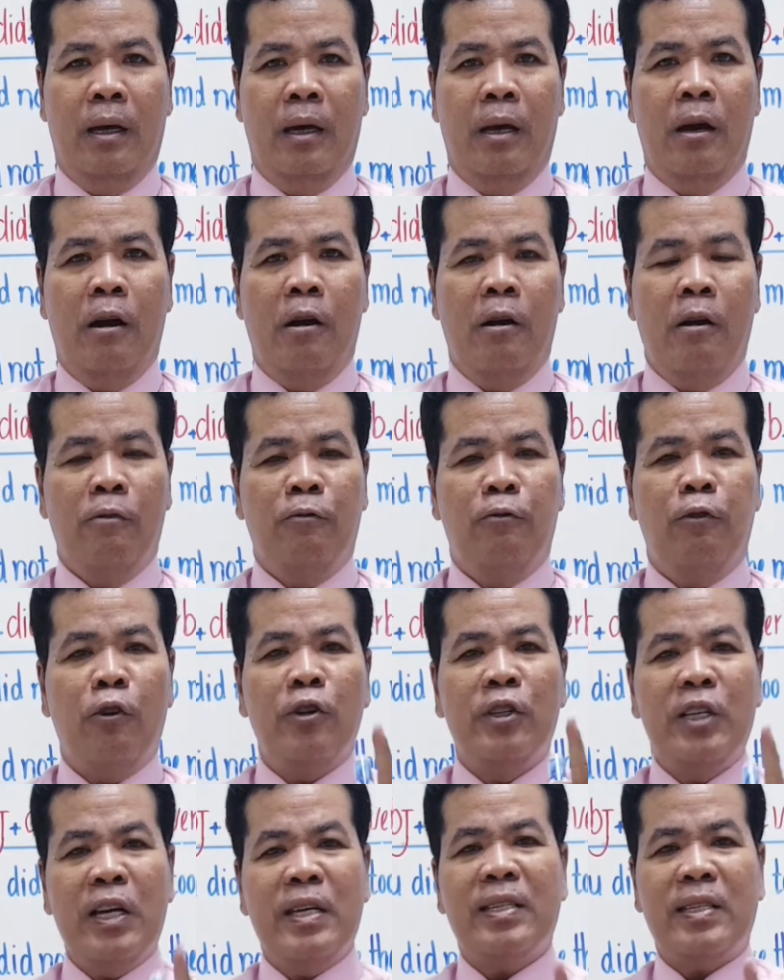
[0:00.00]
For
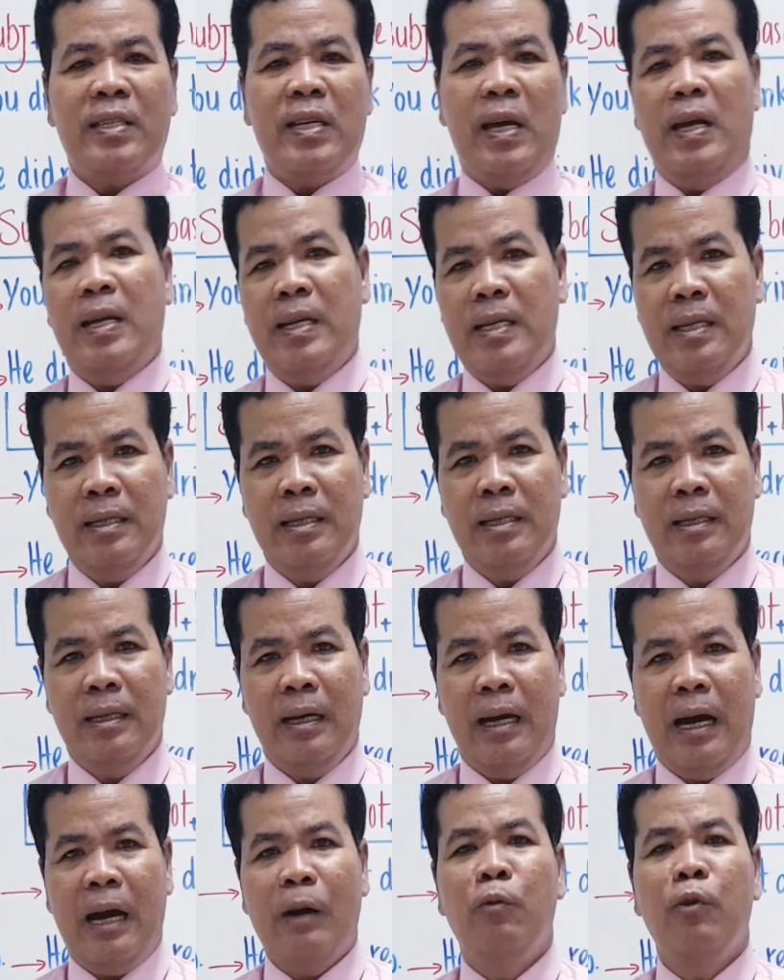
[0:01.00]
this 10,
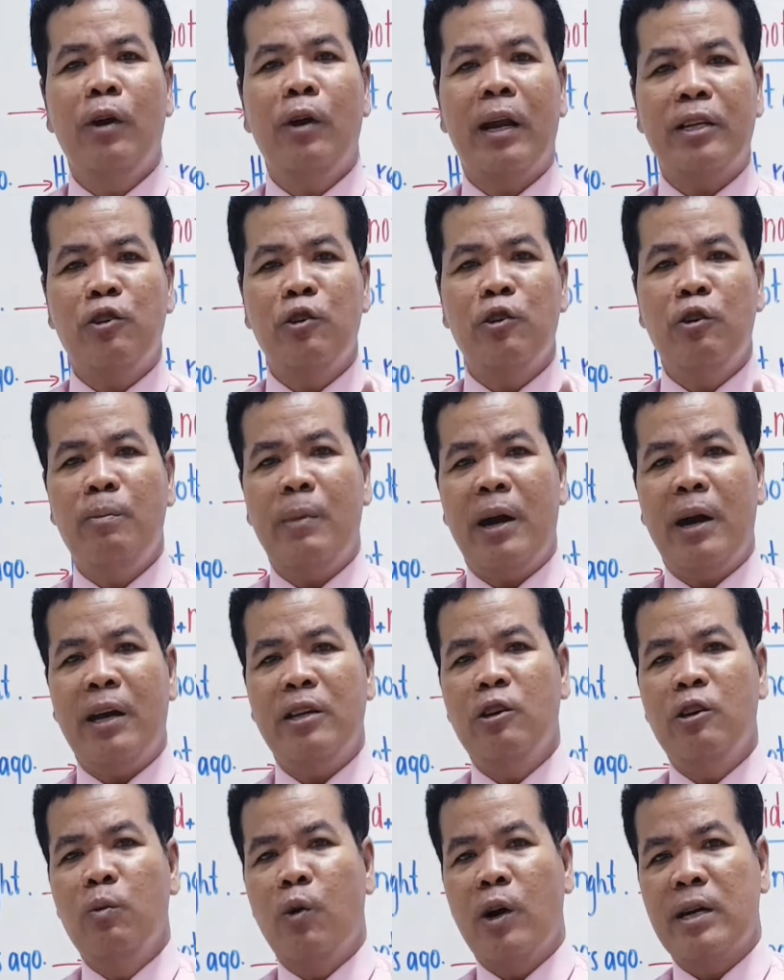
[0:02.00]
I would like to remind you
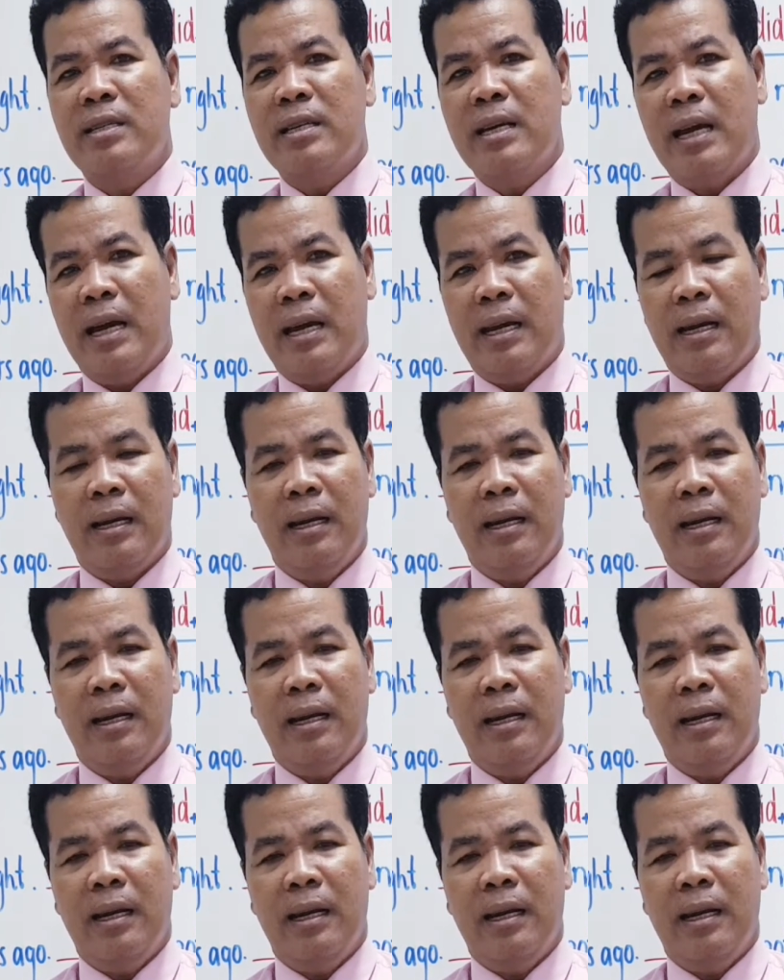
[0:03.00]
once again.